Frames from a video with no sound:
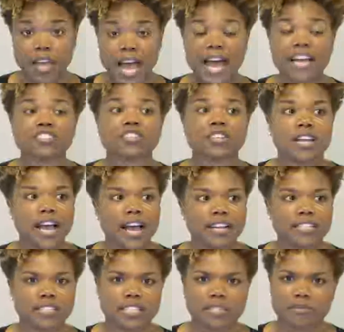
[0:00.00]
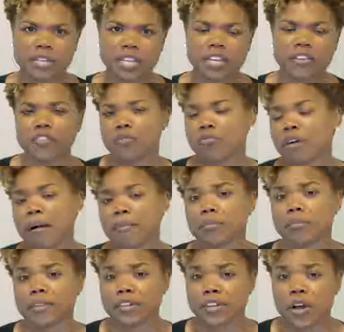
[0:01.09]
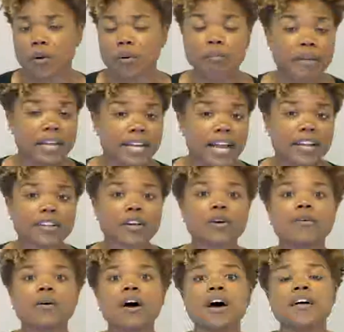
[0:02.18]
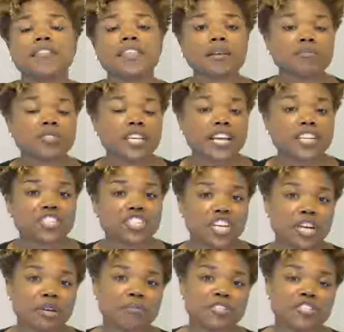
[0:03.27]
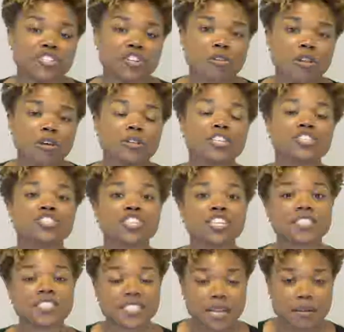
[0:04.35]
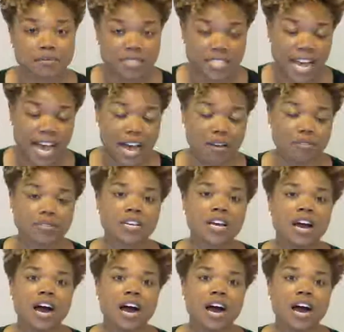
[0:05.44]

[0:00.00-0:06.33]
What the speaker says: actually, as many of you probably know or may not know, the MTA chairman, Joe Lhota, just stepped down